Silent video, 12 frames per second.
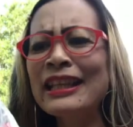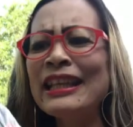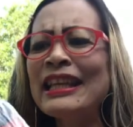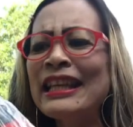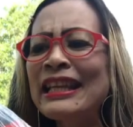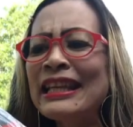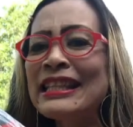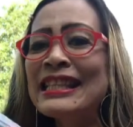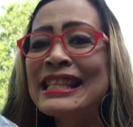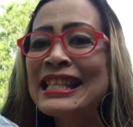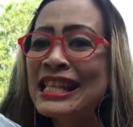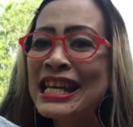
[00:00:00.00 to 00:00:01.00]

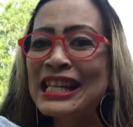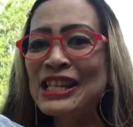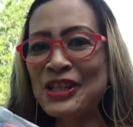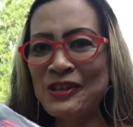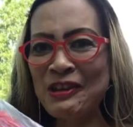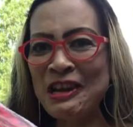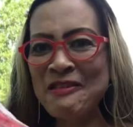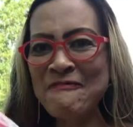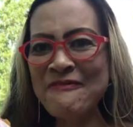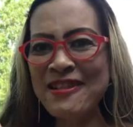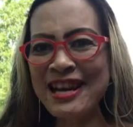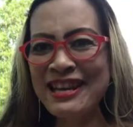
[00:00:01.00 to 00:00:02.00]
it's the
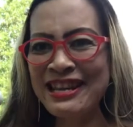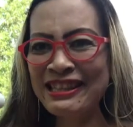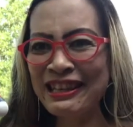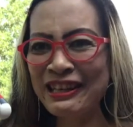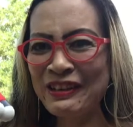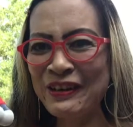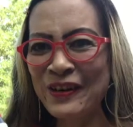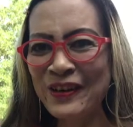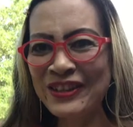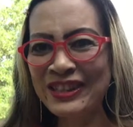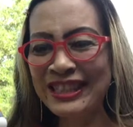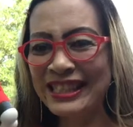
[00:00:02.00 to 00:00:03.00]
tripod that I
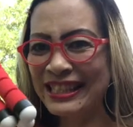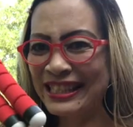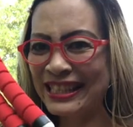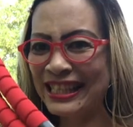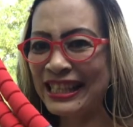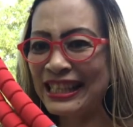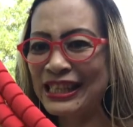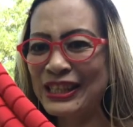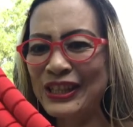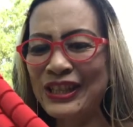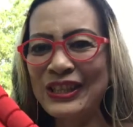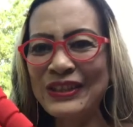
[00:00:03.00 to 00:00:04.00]
ordered see it's
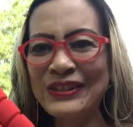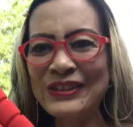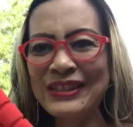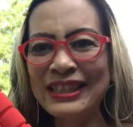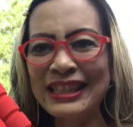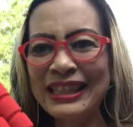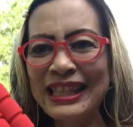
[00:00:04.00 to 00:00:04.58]
cute